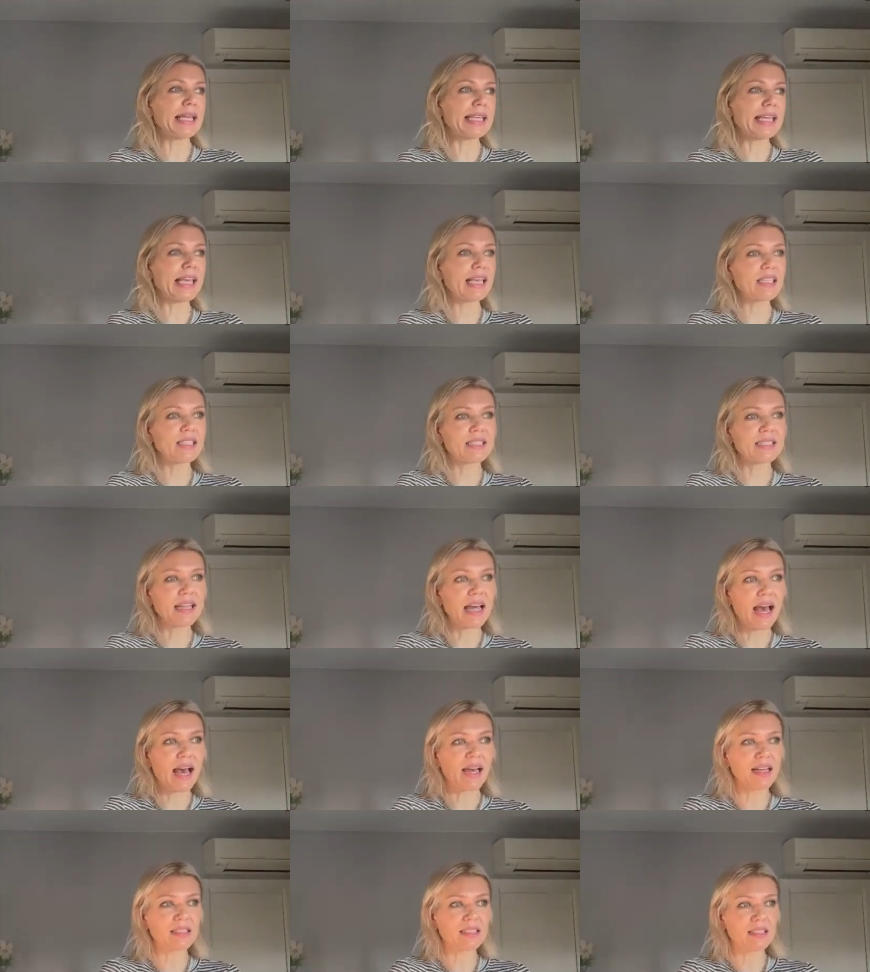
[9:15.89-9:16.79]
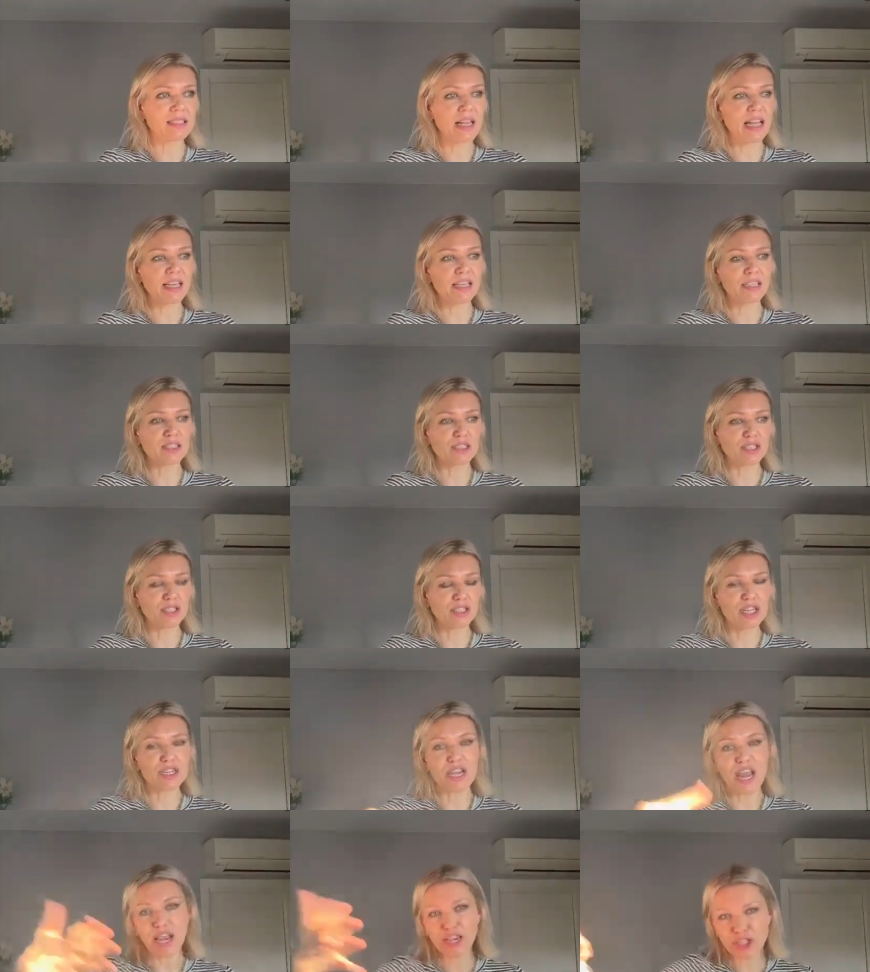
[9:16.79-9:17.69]
kids that like
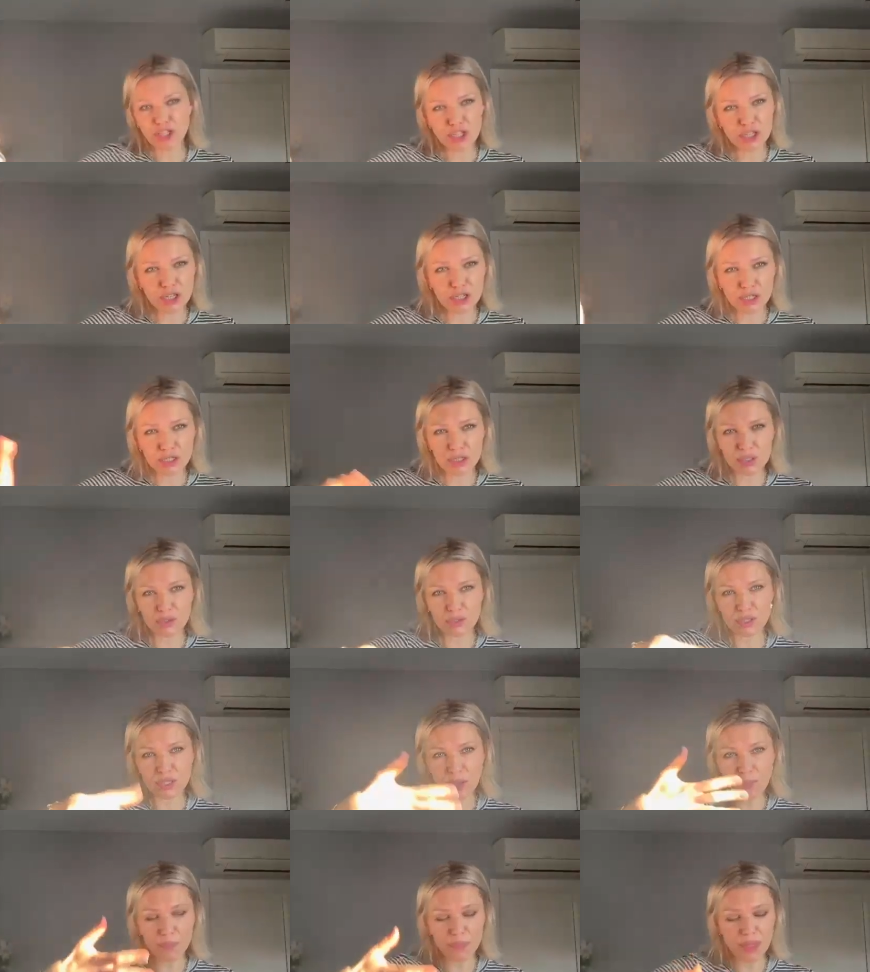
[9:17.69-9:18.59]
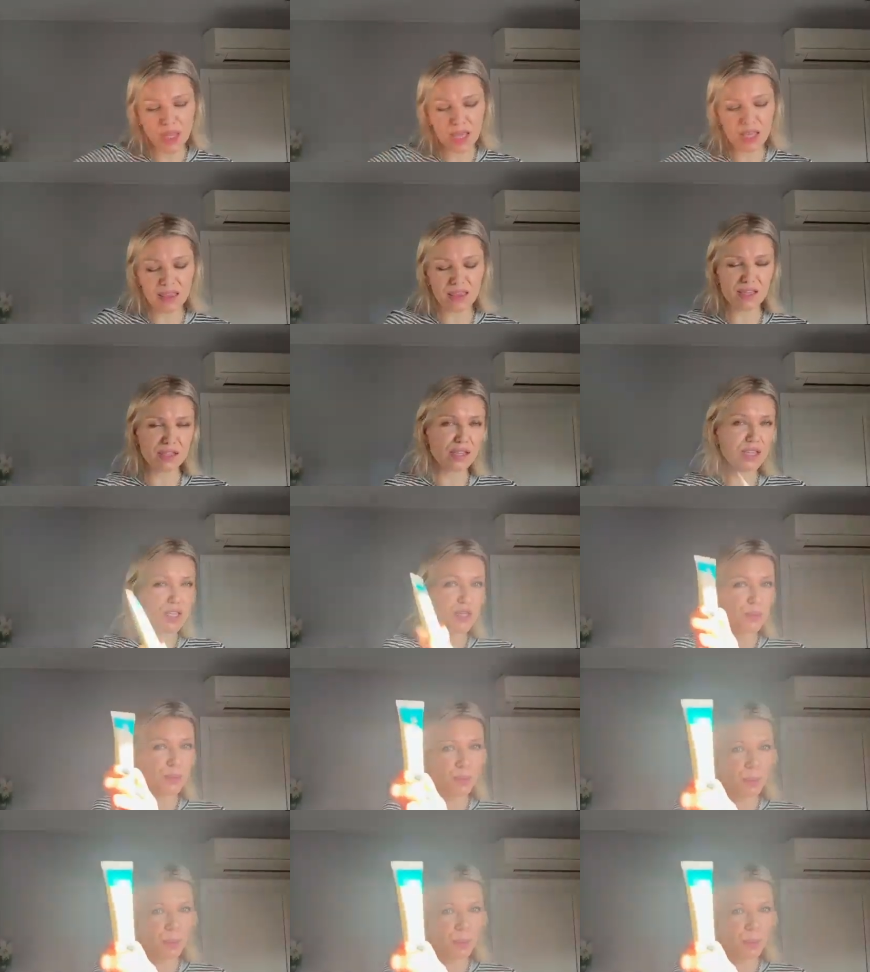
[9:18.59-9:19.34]
teenagers or something, this is